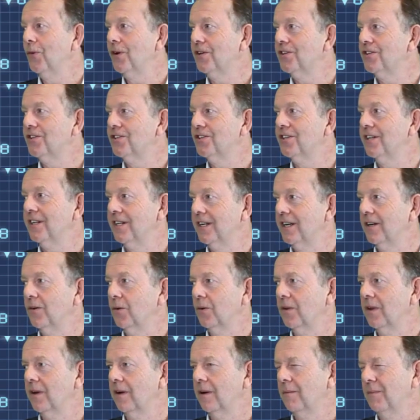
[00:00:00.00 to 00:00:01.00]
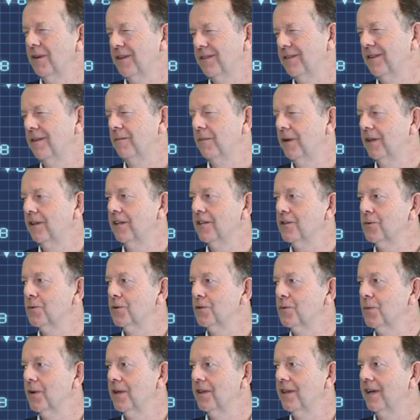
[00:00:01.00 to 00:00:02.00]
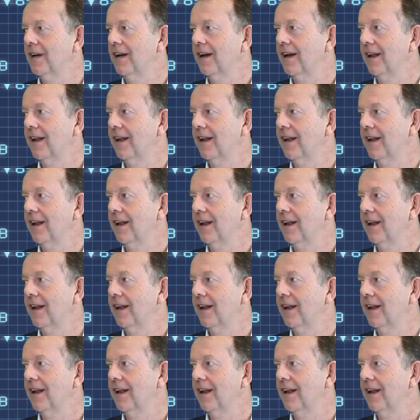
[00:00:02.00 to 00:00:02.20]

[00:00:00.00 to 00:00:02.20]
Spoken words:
which she did, although I must admit this was one that